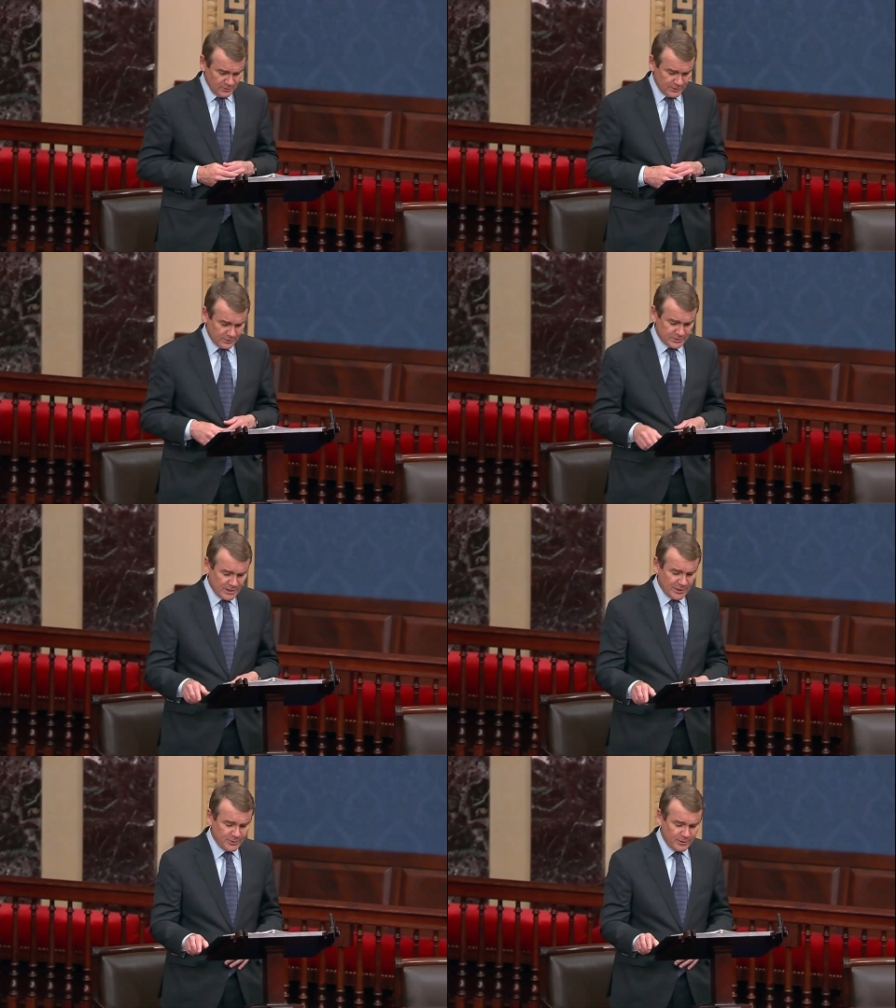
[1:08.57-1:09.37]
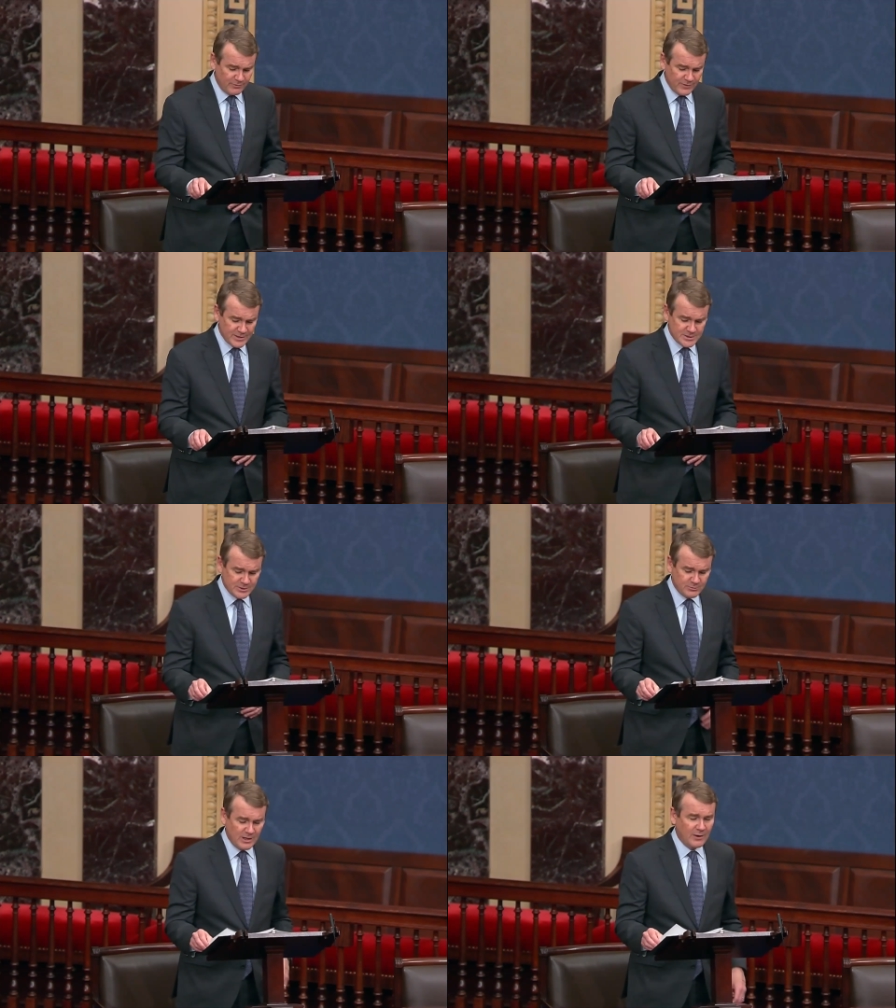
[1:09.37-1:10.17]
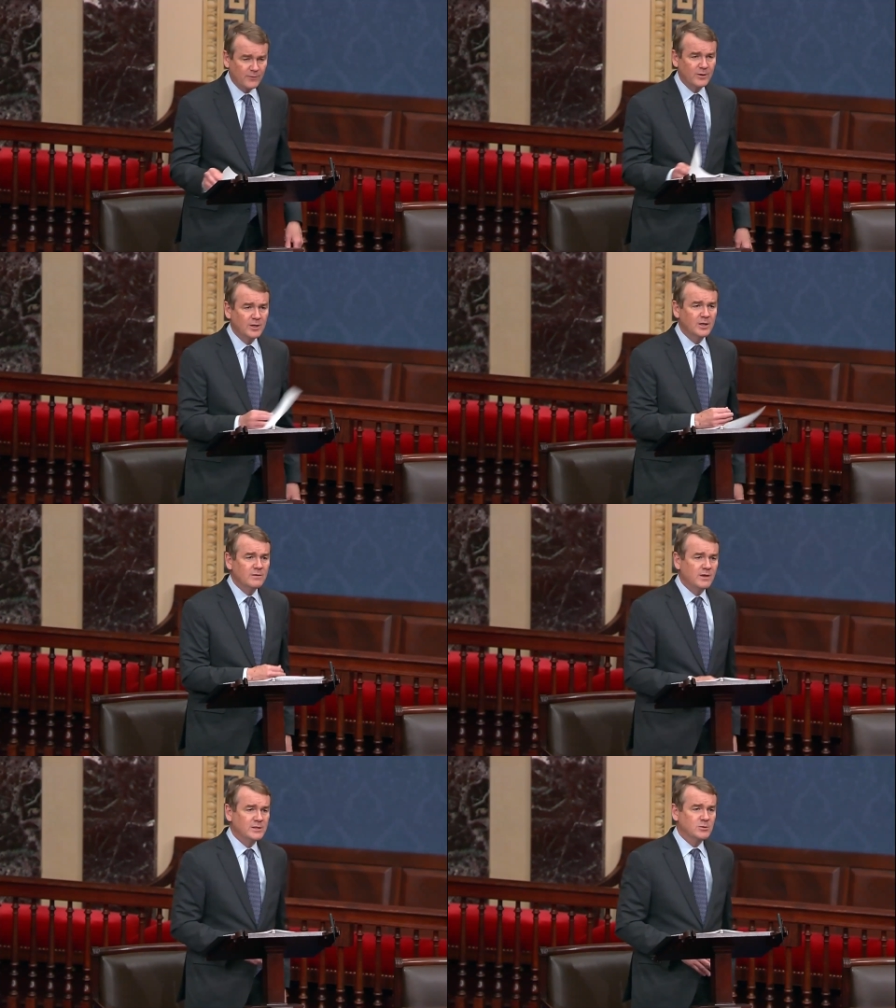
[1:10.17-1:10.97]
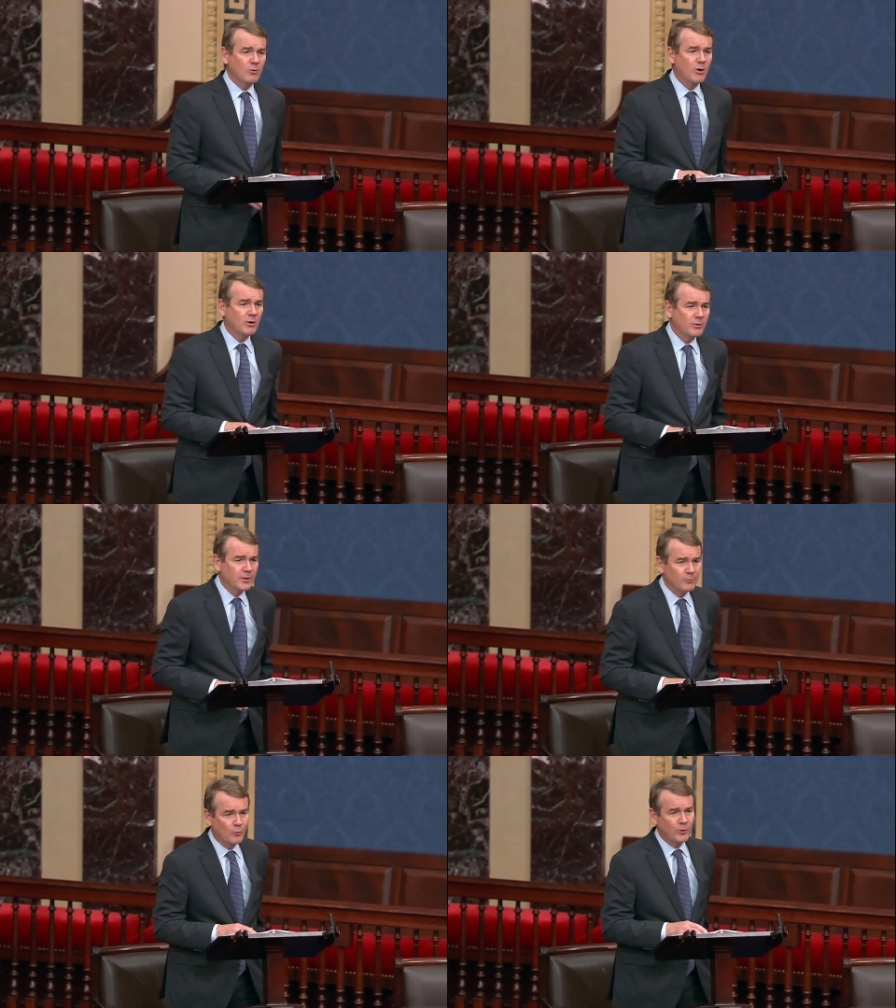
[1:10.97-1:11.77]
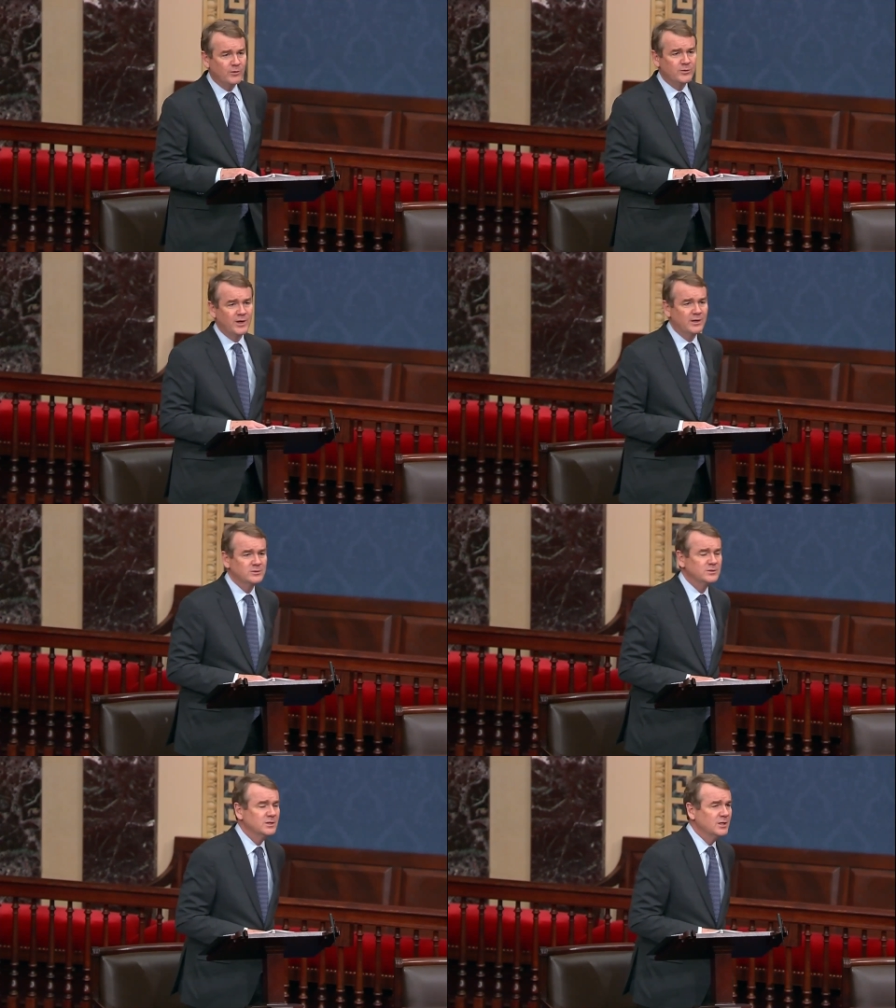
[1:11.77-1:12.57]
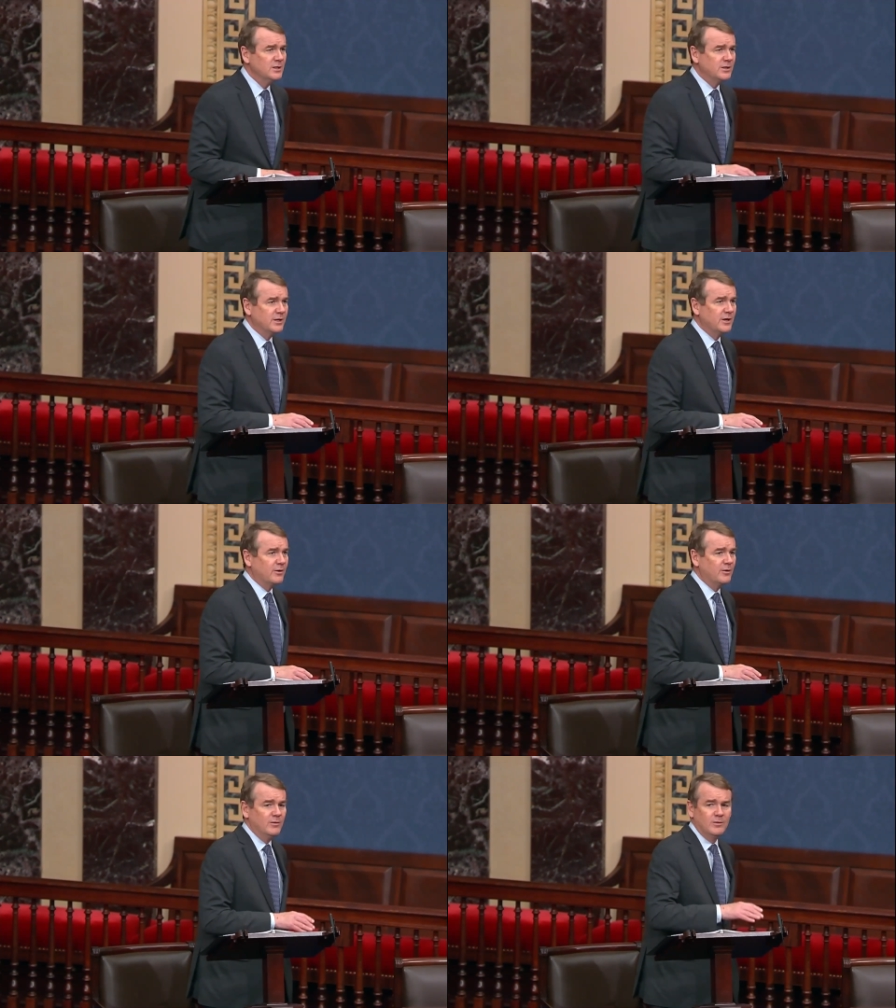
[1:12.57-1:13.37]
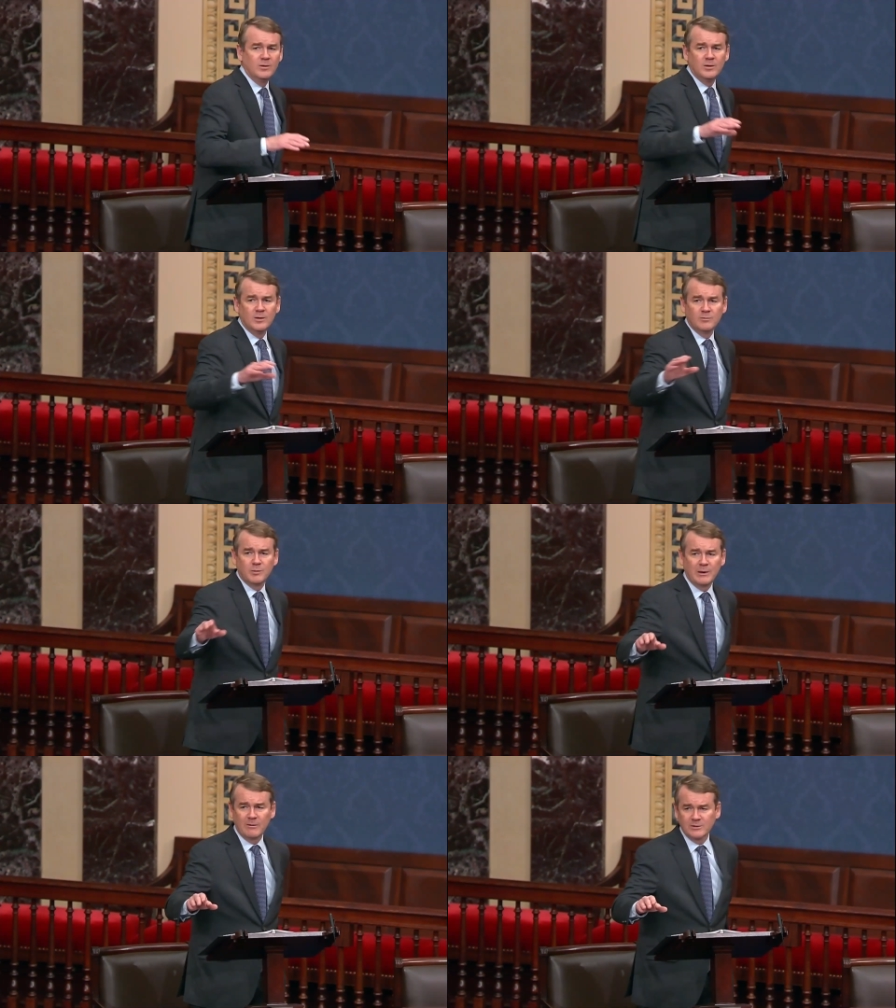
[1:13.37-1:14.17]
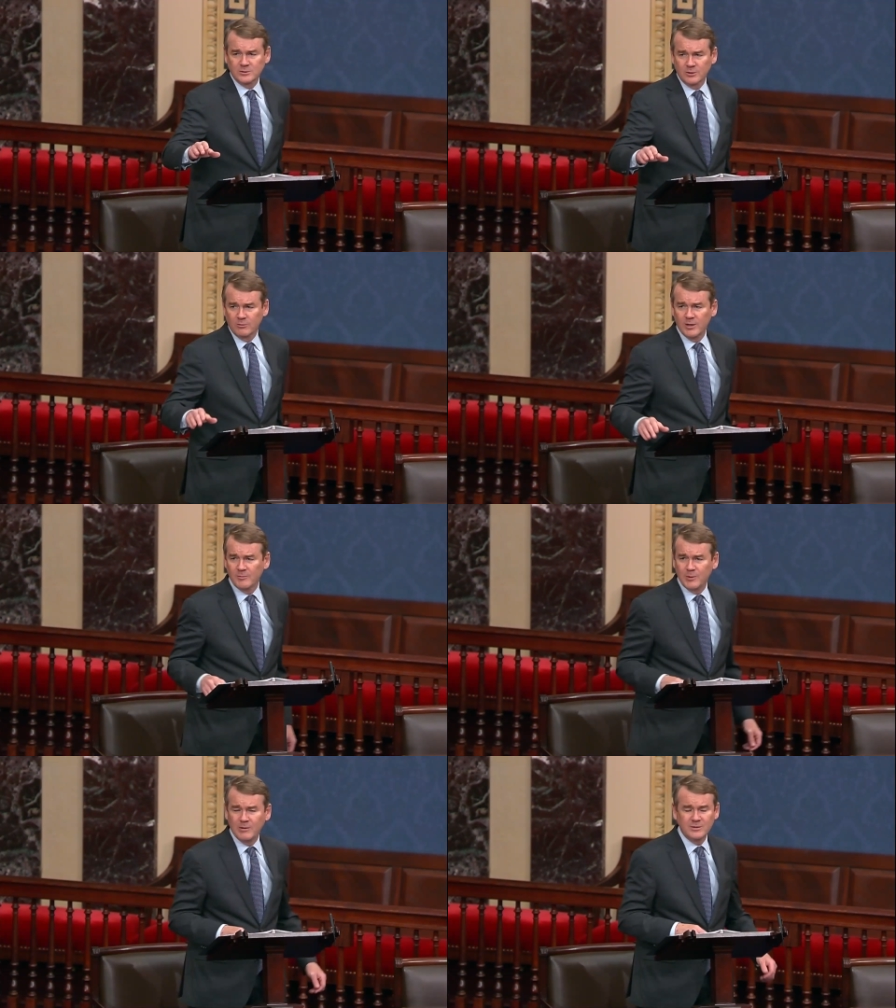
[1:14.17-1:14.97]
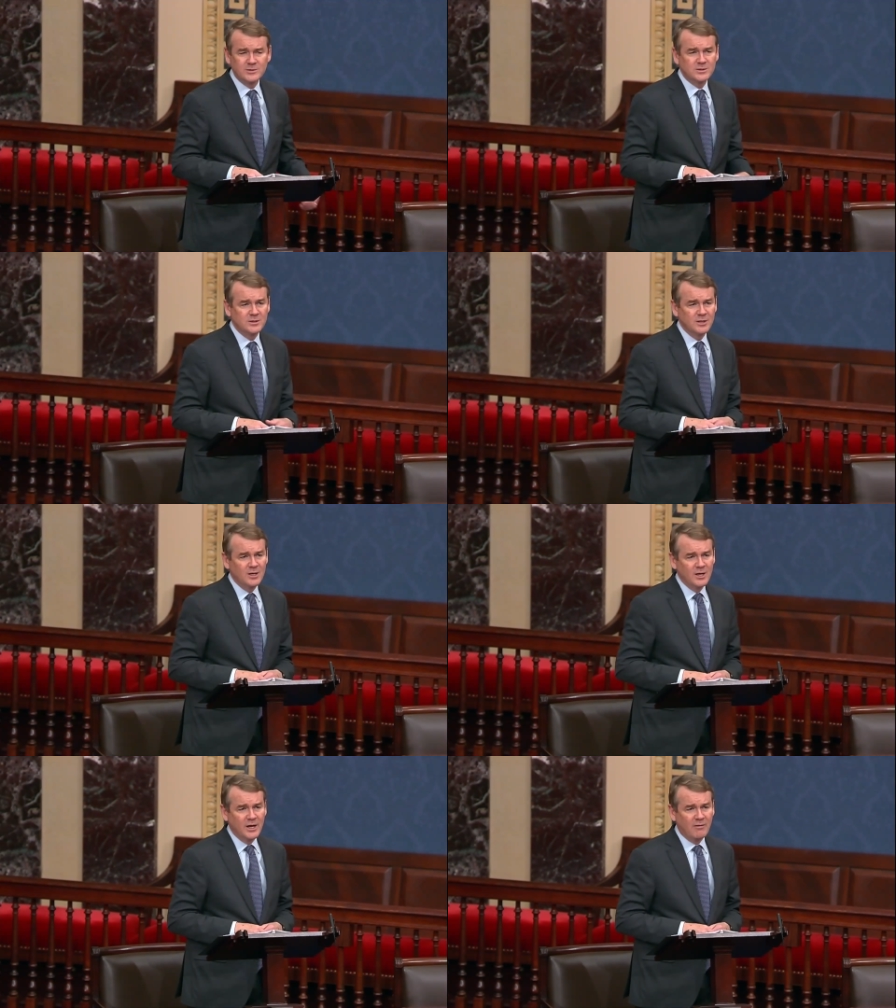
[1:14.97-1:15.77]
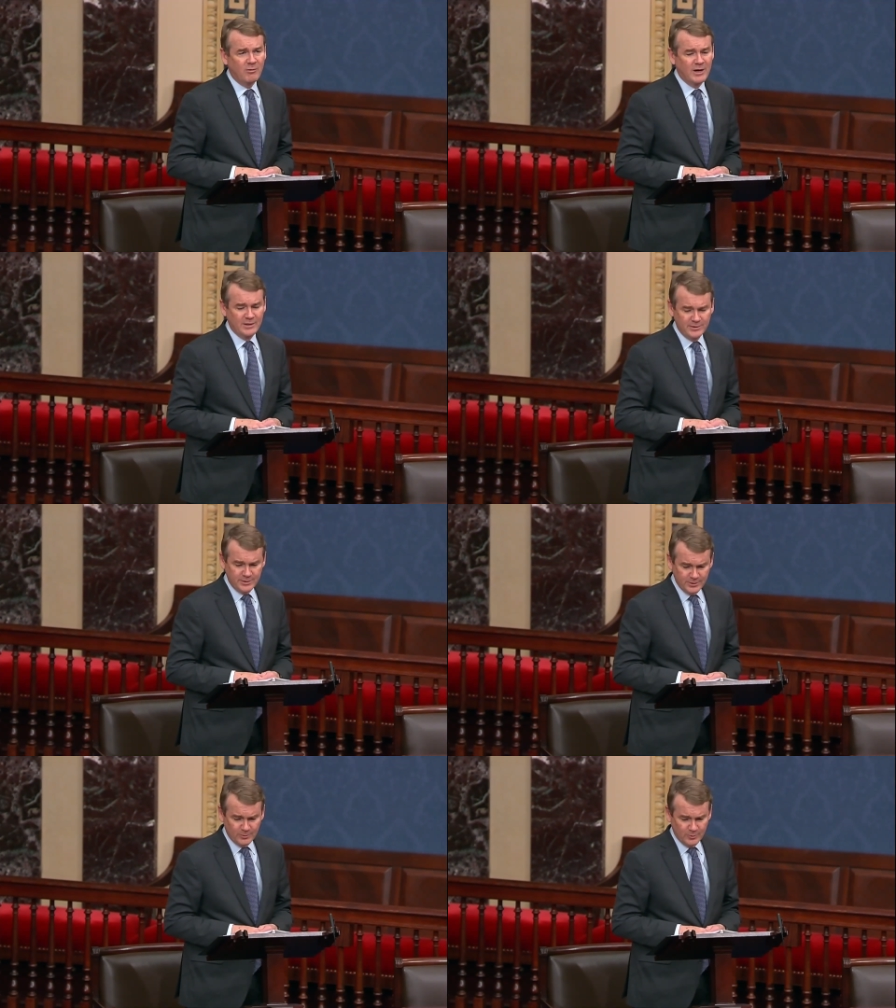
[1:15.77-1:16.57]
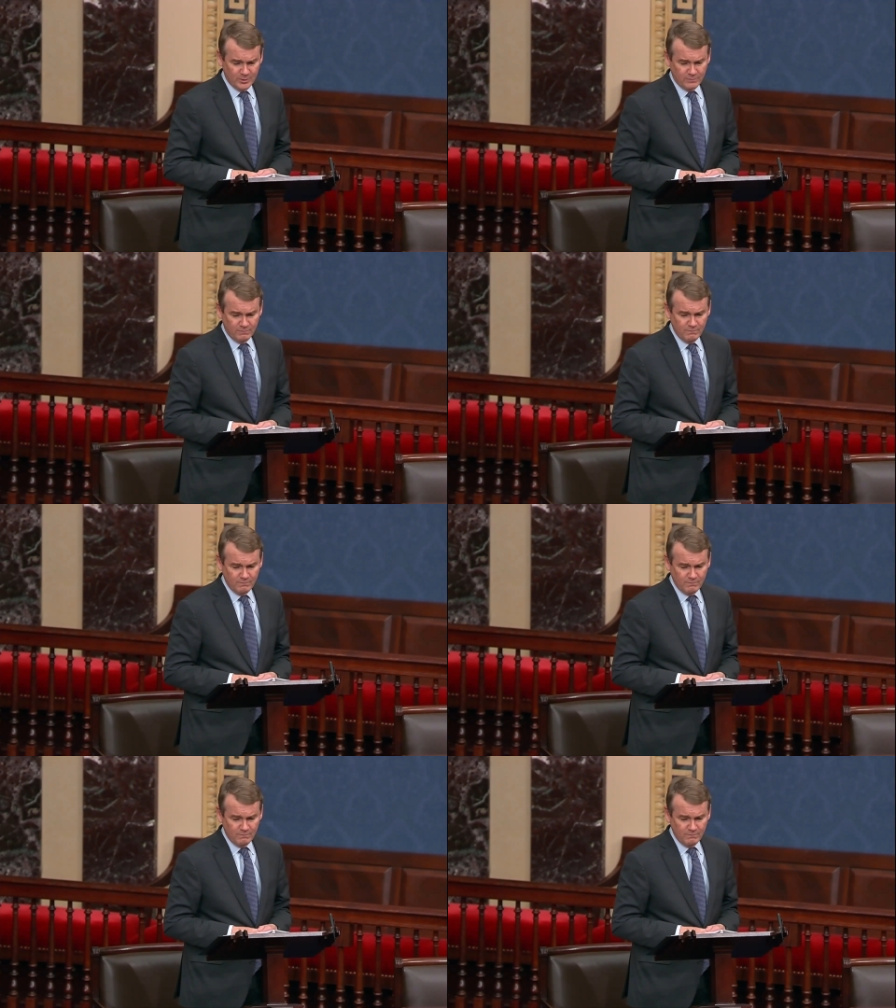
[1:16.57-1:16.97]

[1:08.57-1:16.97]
they'll tell you they're facing drought that's longer and more intense than their parents or grandparents ever had to deal with.